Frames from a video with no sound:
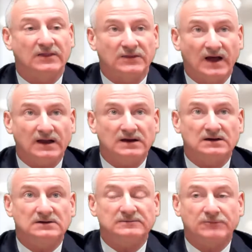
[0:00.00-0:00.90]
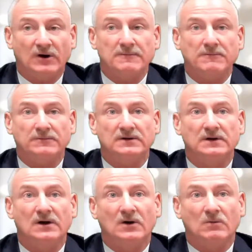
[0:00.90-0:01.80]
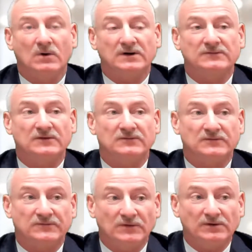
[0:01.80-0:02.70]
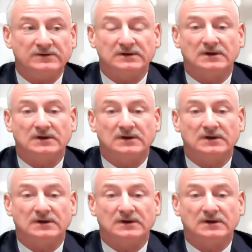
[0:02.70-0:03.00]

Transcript: that is probably one of the first